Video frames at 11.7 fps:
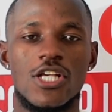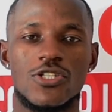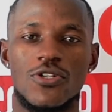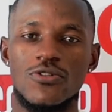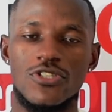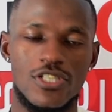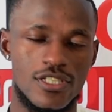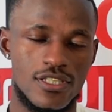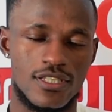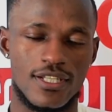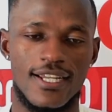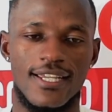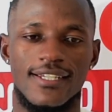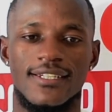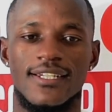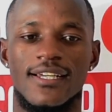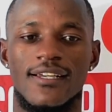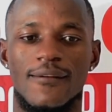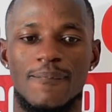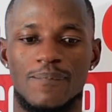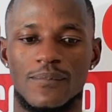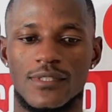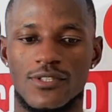So you just try
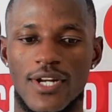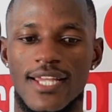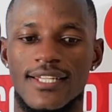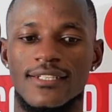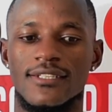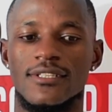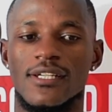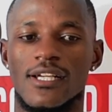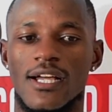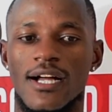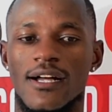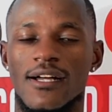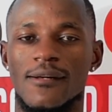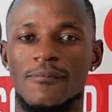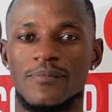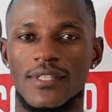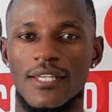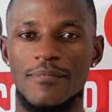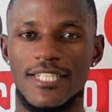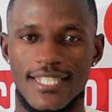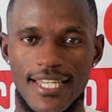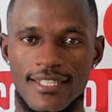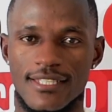and
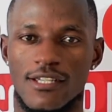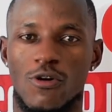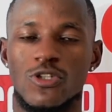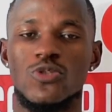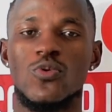imitate or